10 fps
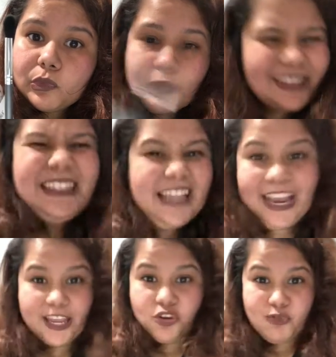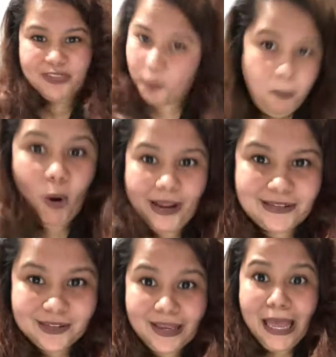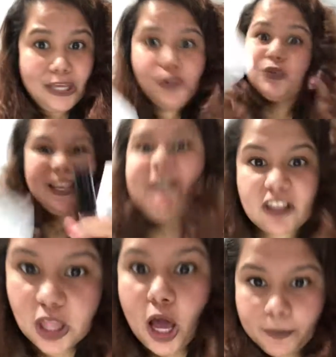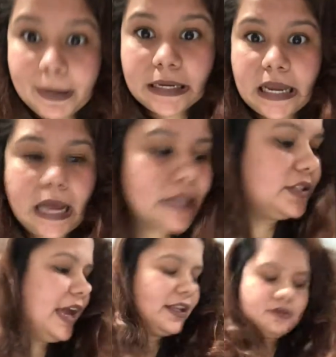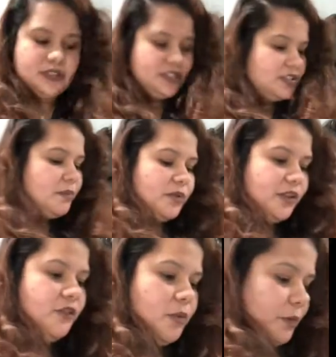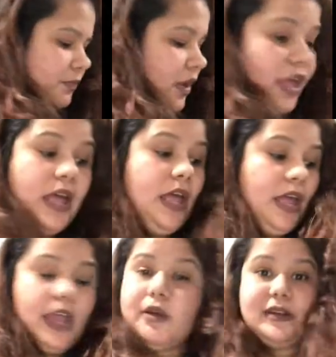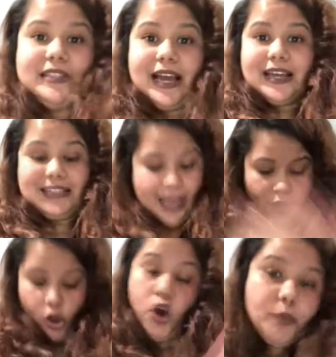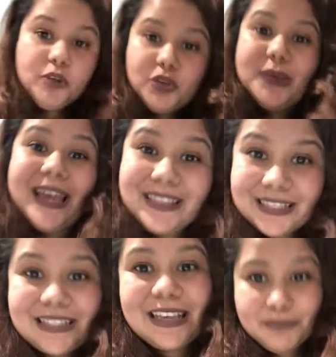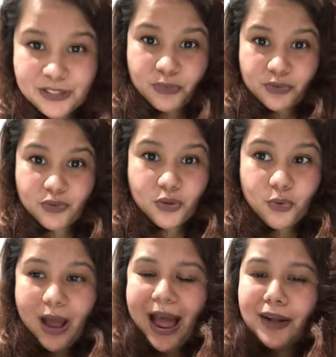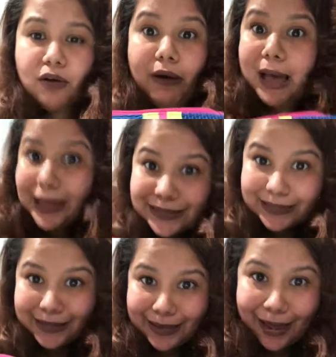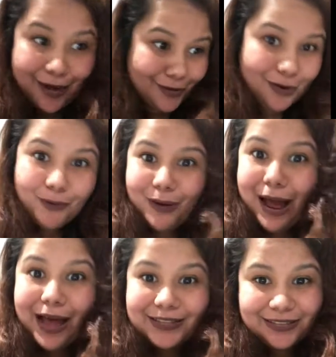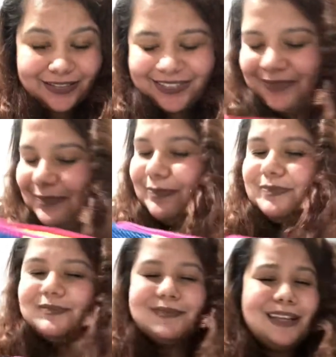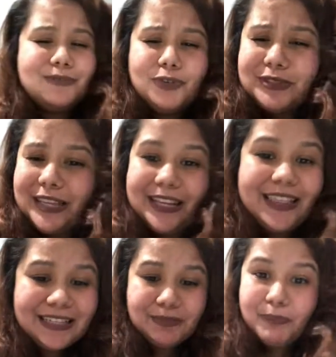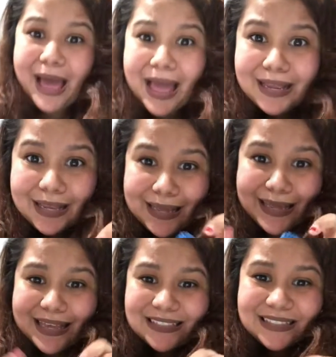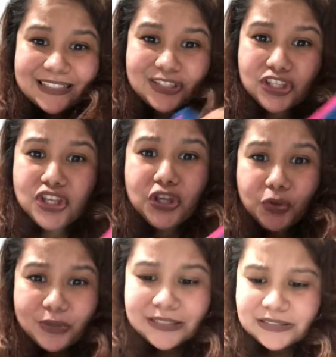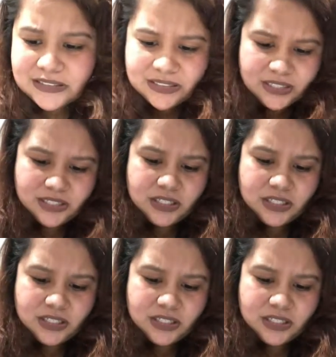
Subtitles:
Dang it, you get the point. You save a lot of money, guys. This is unbelievable. Anyways, guys, I hope you liked this Ipsy review. I know I did. I know. I'm so excited. And this bag, isn't this the cutest?